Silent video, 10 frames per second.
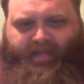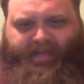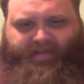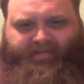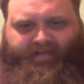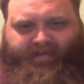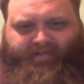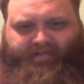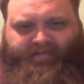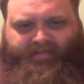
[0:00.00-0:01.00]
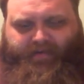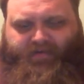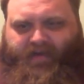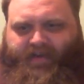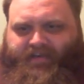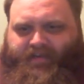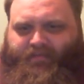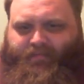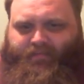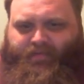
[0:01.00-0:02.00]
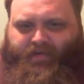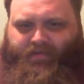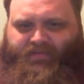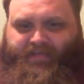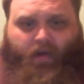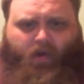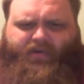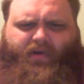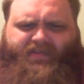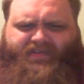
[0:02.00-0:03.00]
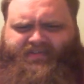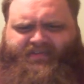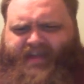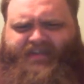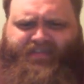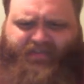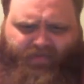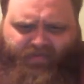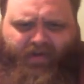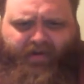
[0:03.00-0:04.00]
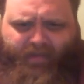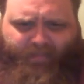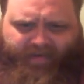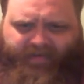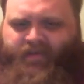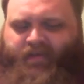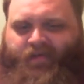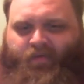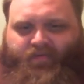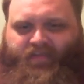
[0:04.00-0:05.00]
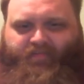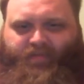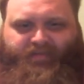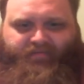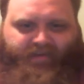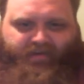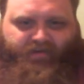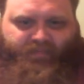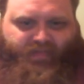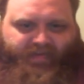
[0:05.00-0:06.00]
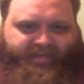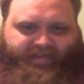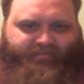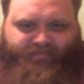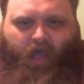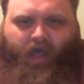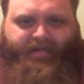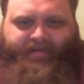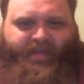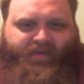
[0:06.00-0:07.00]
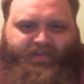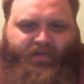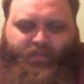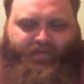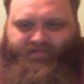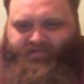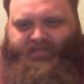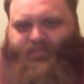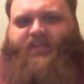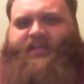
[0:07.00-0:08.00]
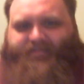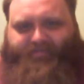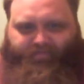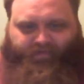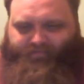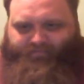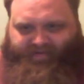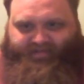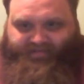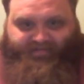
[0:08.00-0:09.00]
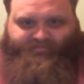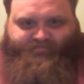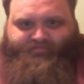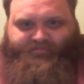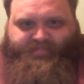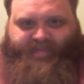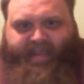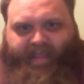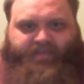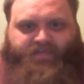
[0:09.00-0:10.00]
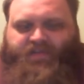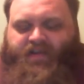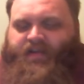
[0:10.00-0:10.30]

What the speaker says: and they were trying to say, oh no, this isn't anything to do with our company, when they've been completely caught out in the open spilling for just decades.